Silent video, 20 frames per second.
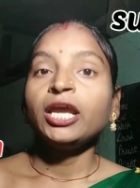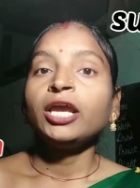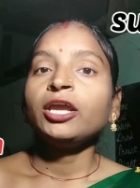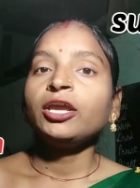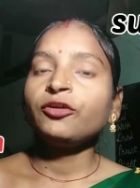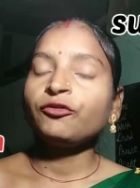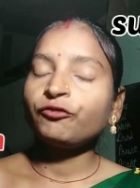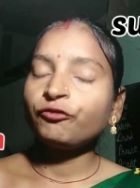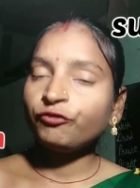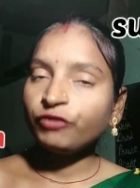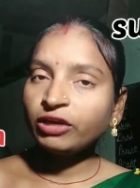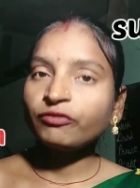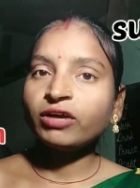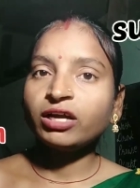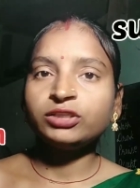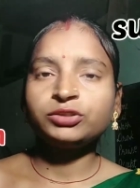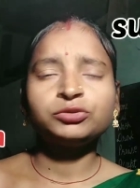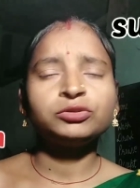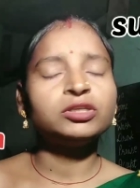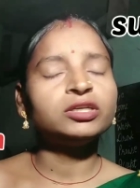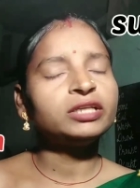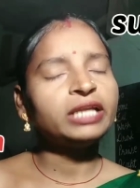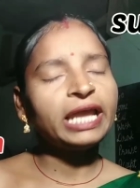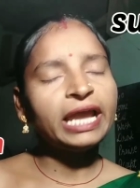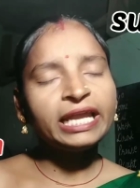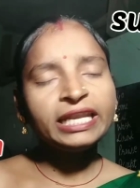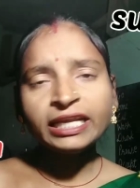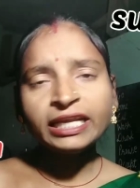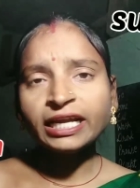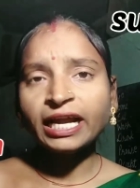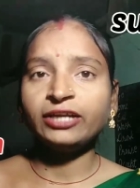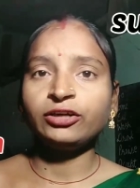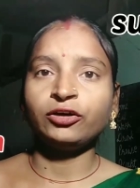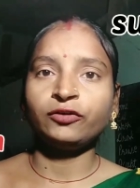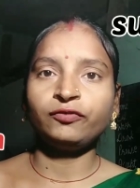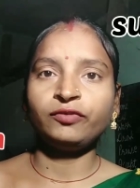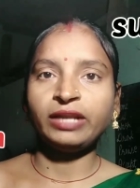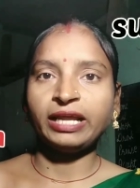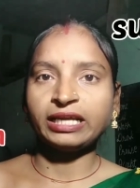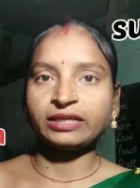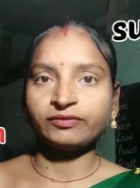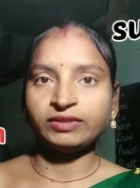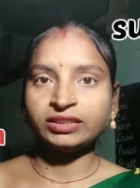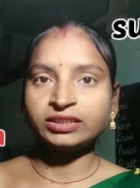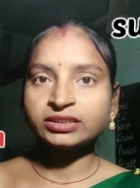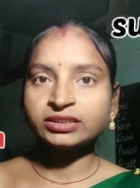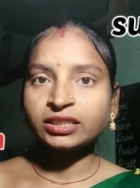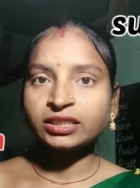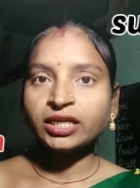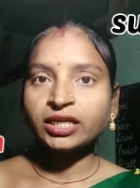if we want to learn any kind of language,